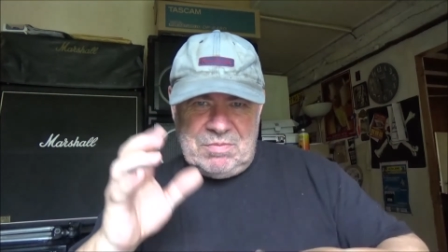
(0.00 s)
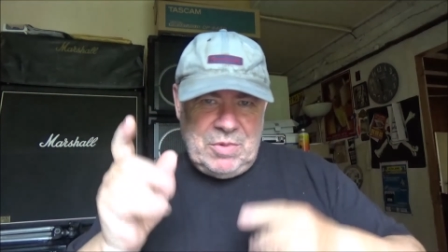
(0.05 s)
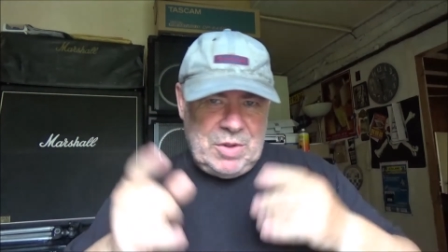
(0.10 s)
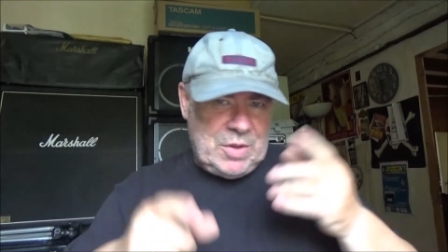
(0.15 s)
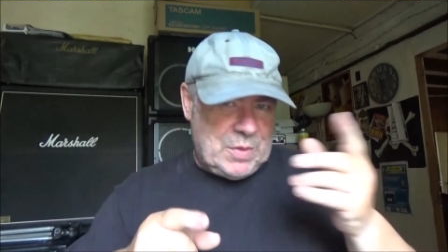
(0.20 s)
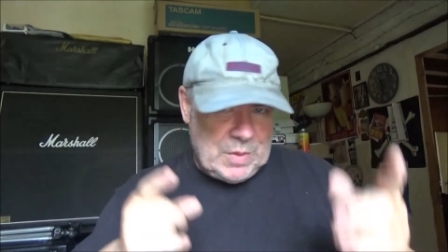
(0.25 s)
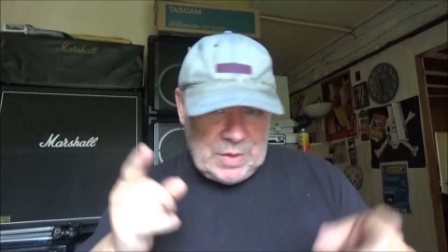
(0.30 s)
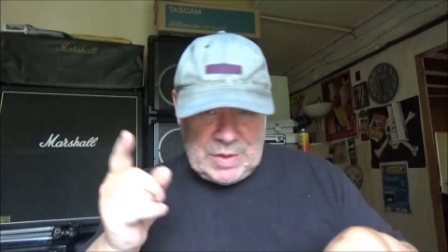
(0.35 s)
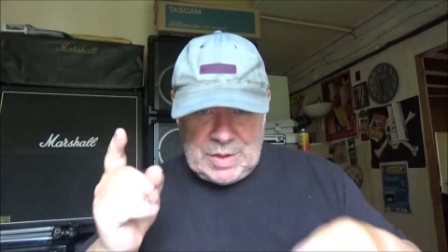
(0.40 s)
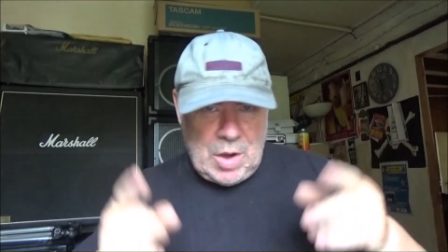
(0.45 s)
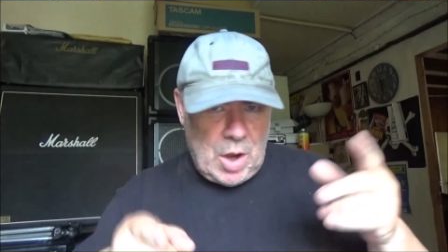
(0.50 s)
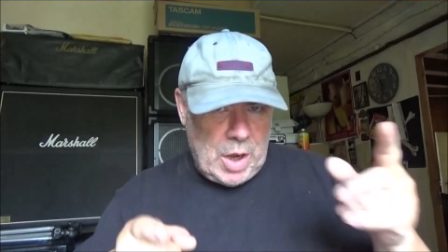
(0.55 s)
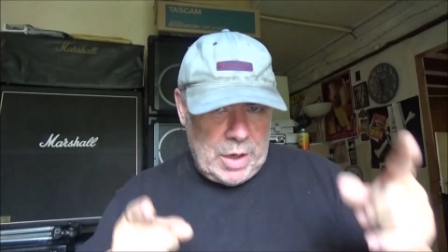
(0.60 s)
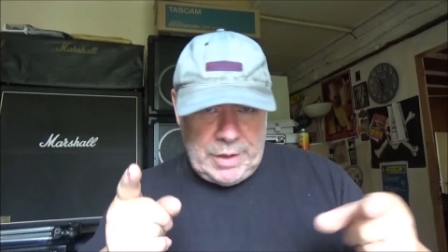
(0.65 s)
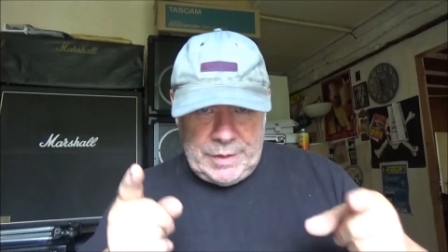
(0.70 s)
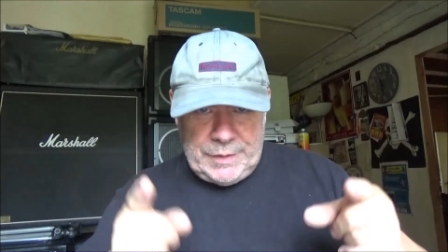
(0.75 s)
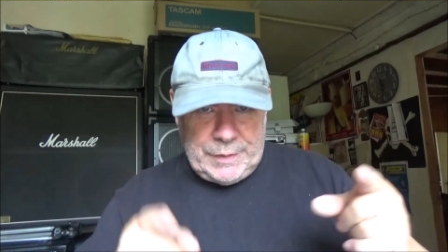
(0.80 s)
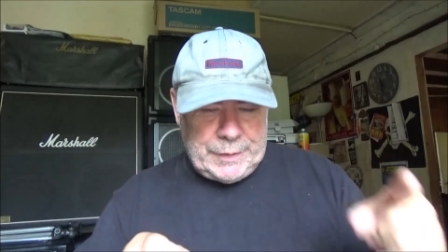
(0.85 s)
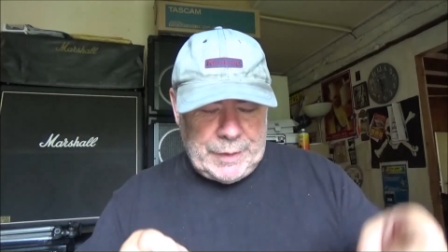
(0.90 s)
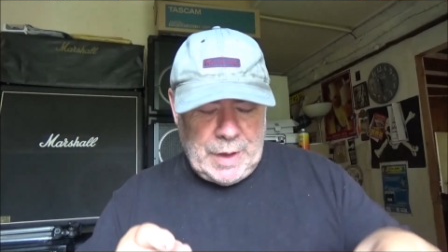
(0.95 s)
which was kind
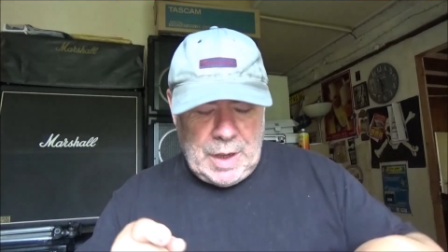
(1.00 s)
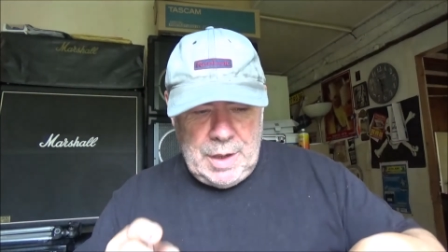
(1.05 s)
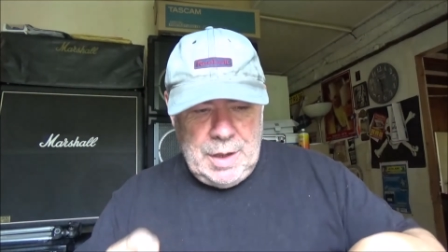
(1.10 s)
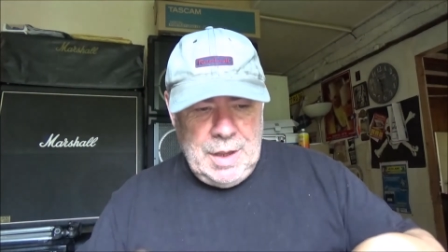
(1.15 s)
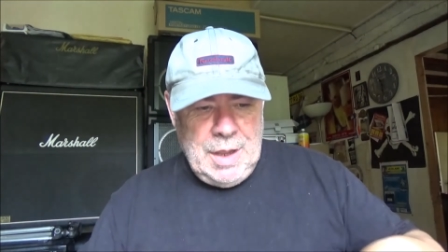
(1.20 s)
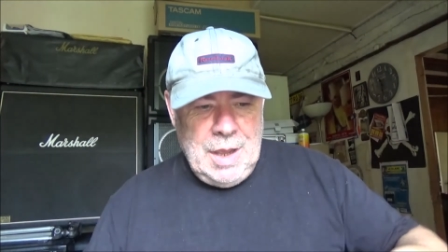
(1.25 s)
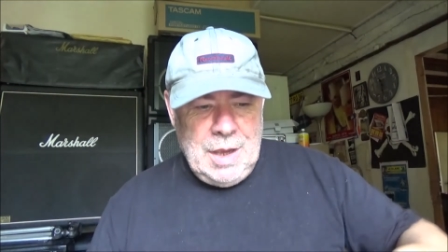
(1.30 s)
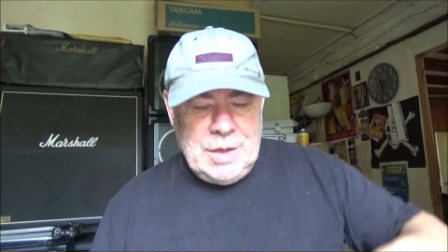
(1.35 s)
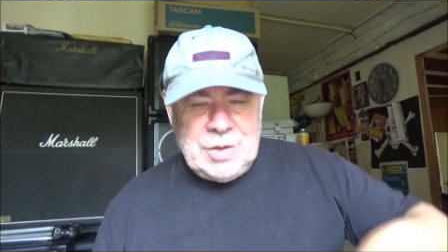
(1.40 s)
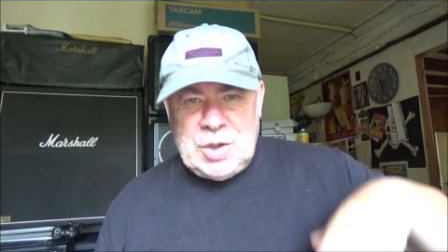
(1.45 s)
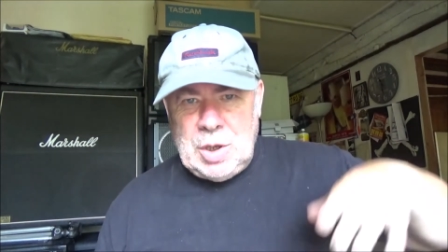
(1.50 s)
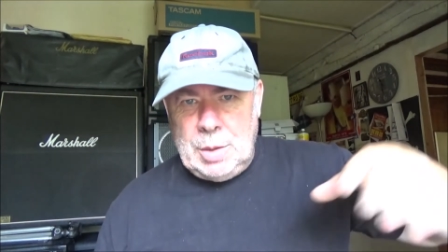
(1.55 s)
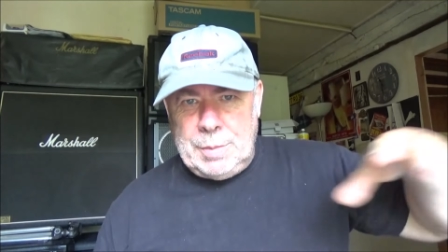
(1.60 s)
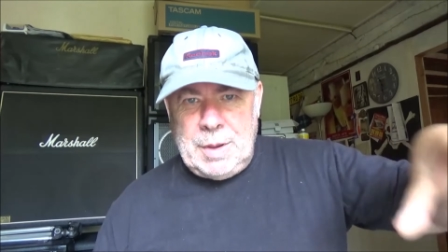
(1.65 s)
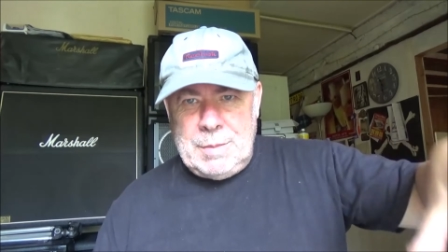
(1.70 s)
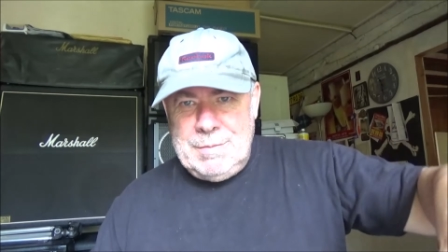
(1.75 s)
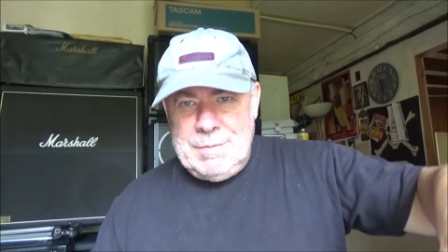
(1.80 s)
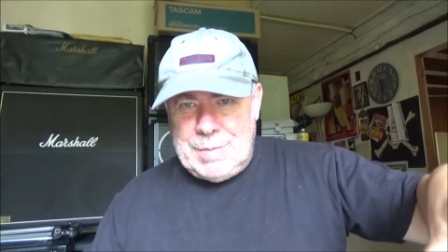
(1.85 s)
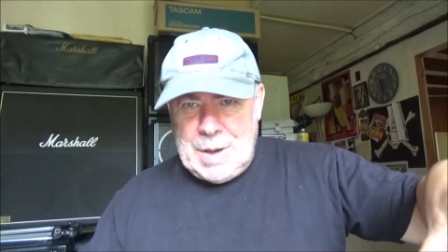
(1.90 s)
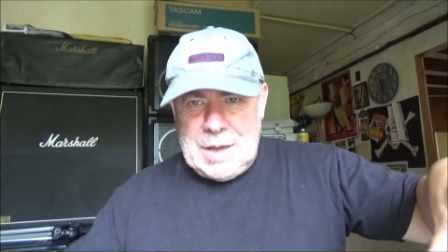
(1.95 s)
of a
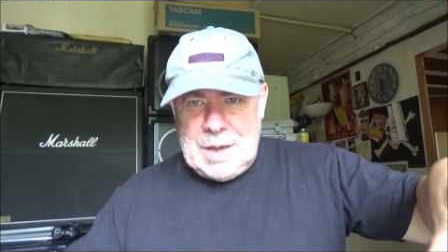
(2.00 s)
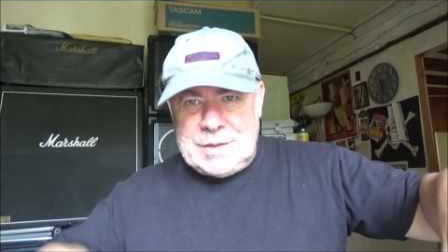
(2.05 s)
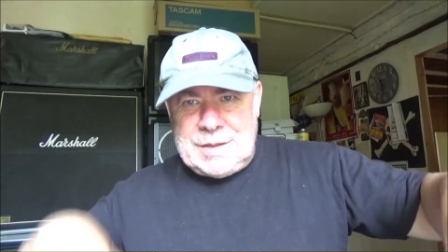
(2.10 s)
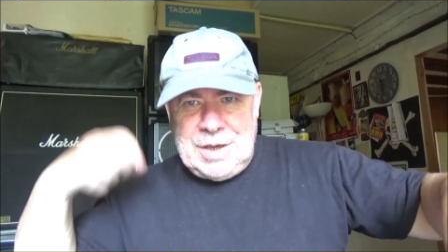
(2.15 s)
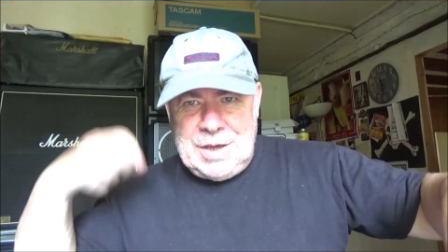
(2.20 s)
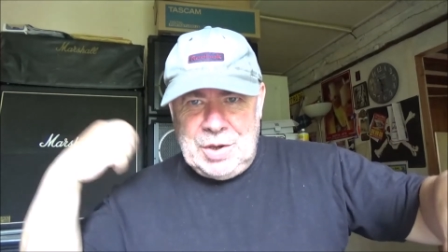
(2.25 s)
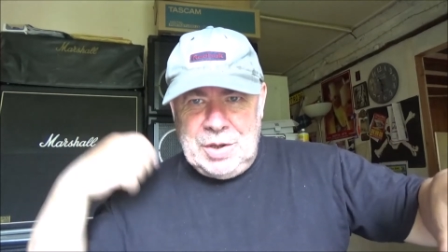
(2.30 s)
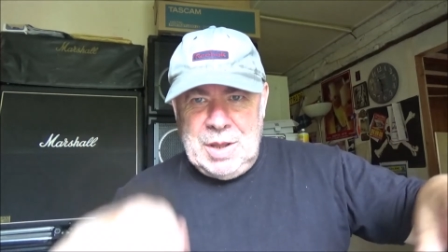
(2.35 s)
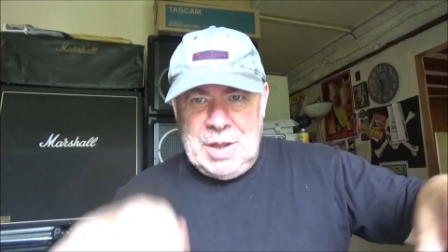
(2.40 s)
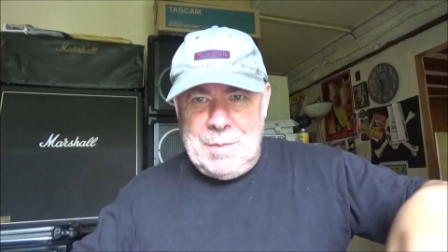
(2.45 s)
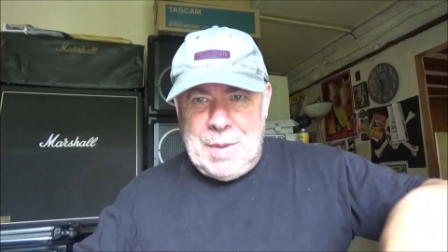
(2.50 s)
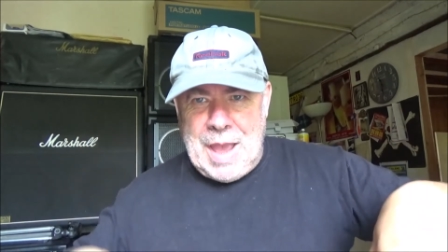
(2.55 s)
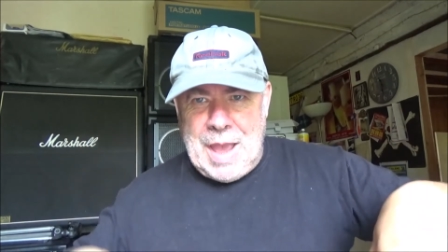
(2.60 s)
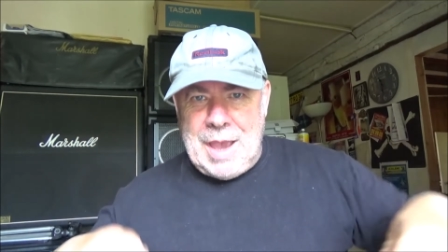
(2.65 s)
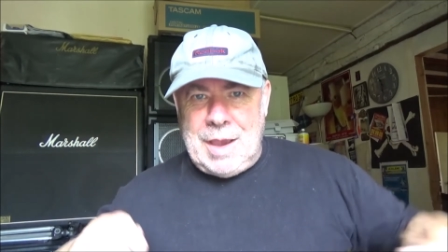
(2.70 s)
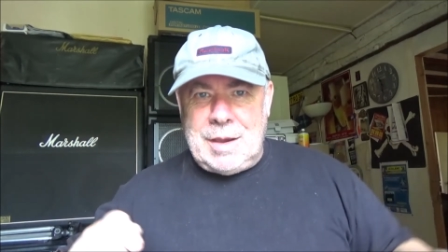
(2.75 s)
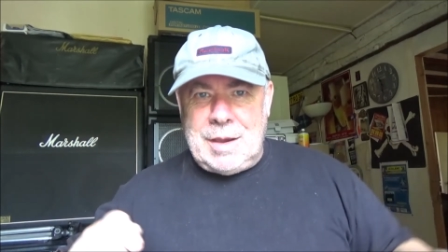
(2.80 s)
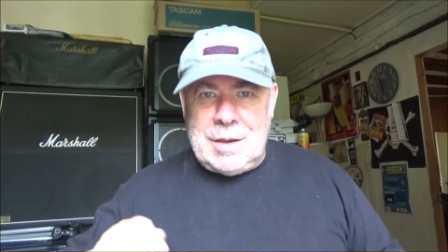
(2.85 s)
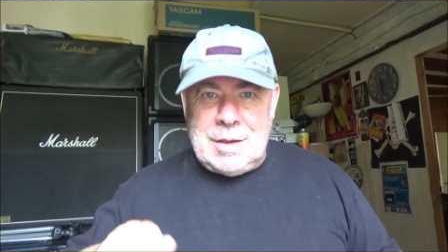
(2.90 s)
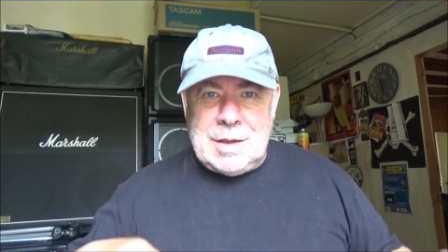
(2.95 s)
shopping basket on the
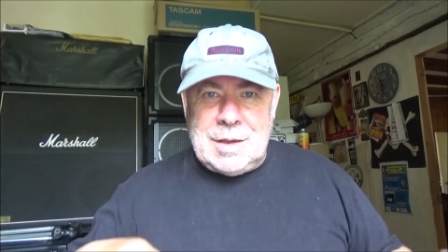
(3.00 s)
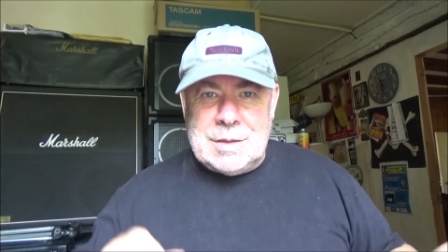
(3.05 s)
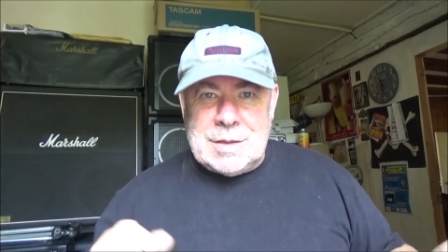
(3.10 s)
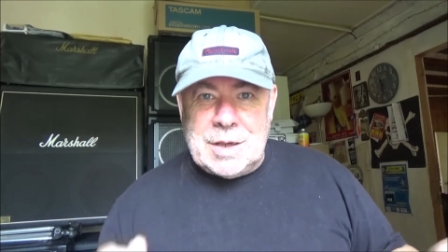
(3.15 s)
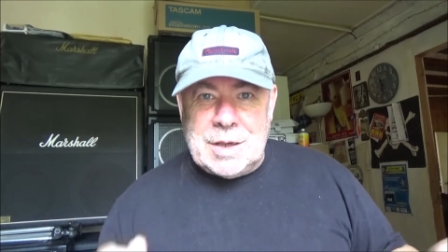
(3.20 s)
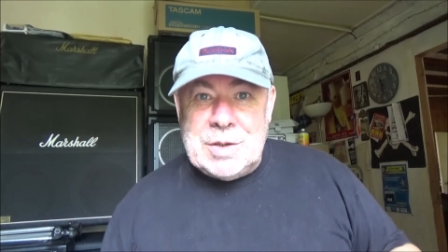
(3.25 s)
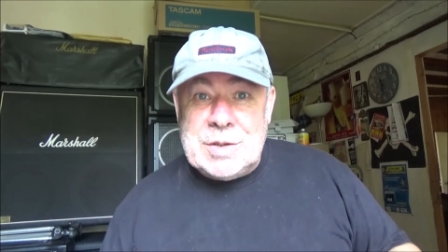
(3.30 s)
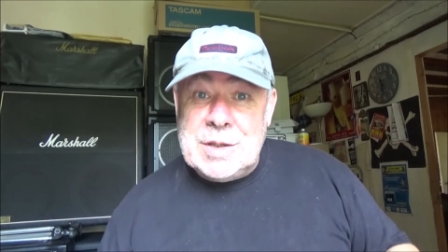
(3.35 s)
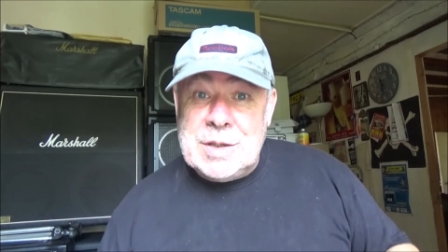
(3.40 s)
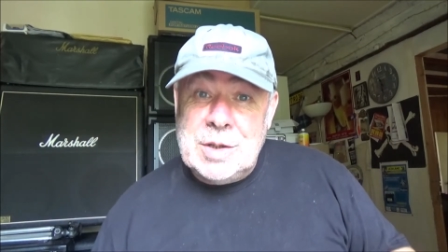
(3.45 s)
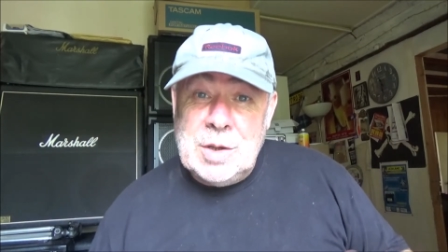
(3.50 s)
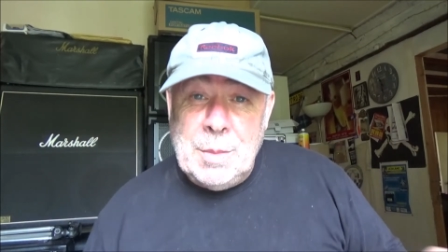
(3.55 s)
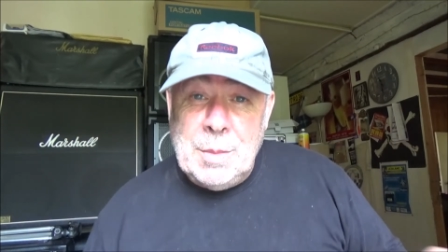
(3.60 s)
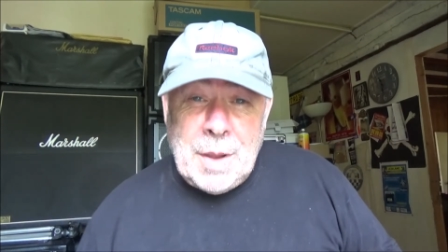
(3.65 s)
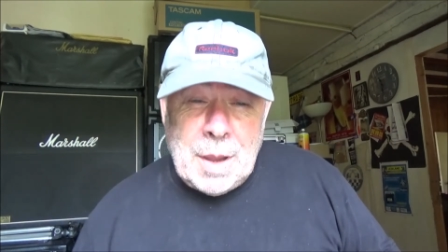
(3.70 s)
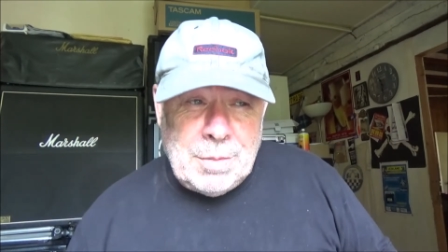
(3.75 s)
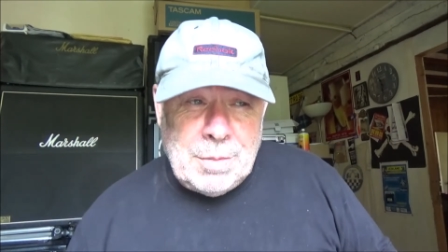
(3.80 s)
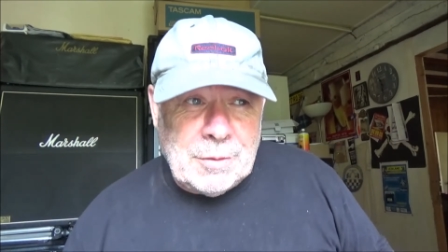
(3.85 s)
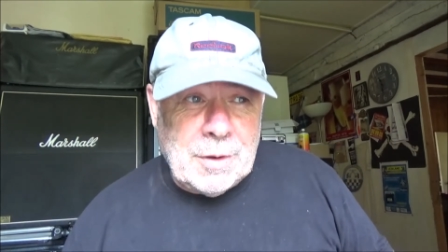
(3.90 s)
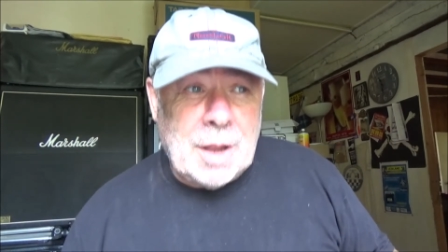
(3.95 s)
back because I used to do a
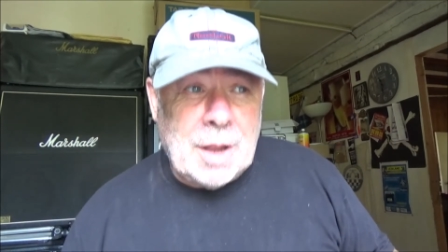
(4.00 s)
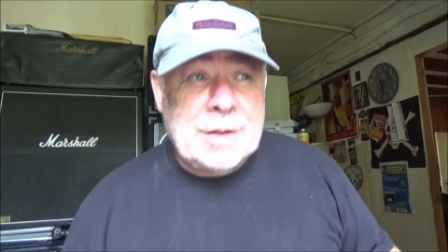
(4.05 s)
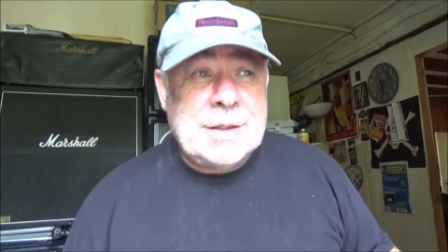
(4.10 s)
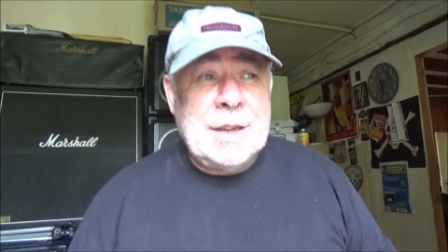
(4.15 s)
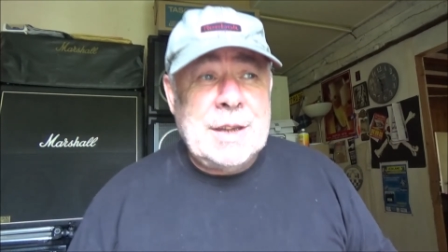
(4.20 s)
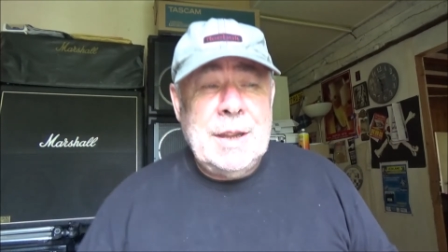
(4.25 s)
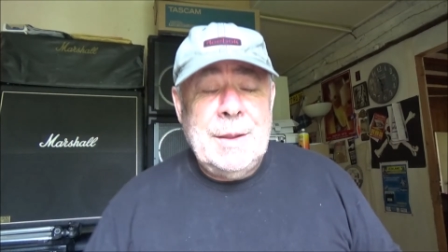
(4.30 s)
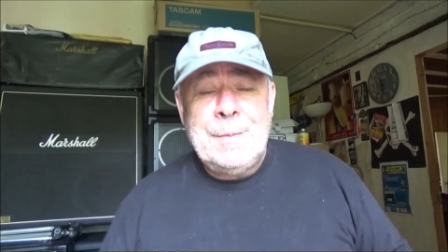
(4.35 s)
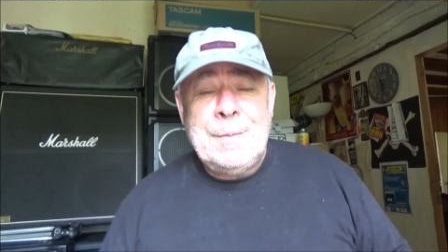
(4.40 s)
paper round.